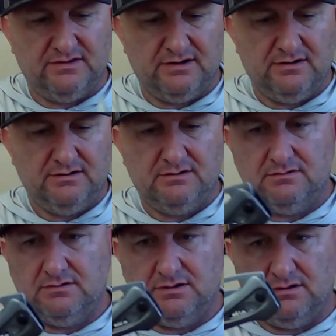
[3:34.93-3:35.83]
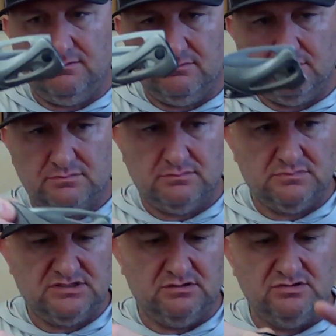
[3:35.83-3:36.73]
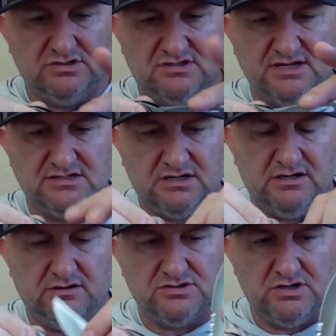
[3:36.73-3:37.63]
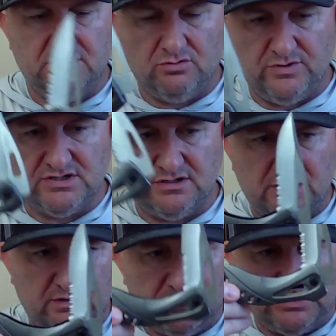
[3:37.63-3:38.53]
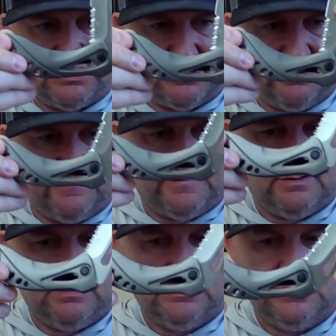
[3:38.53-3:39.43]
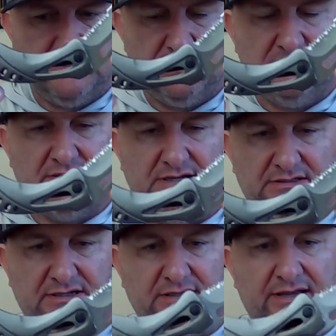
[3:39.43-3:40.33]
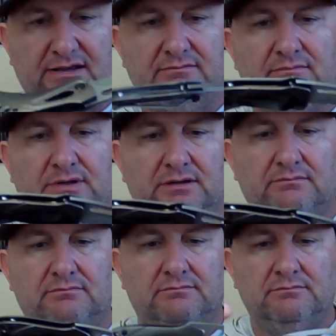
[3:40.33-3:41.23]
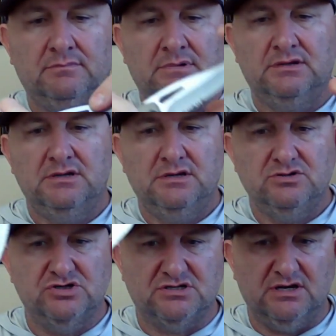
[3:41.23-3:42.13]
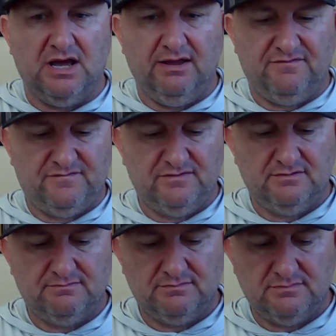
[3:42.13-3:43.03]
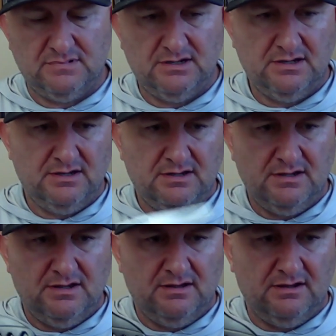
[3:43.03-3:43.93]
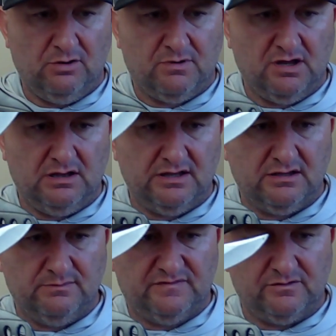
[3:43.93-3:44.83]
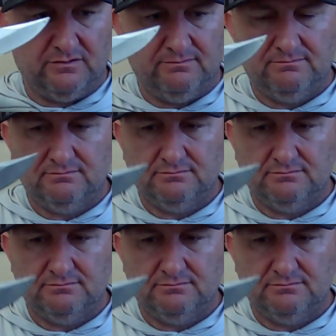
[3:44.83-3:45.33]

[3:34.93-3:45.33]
in there, so just stay secure so you don't reach in there and cut yourself, things like that. But just a knife, help cut limbs or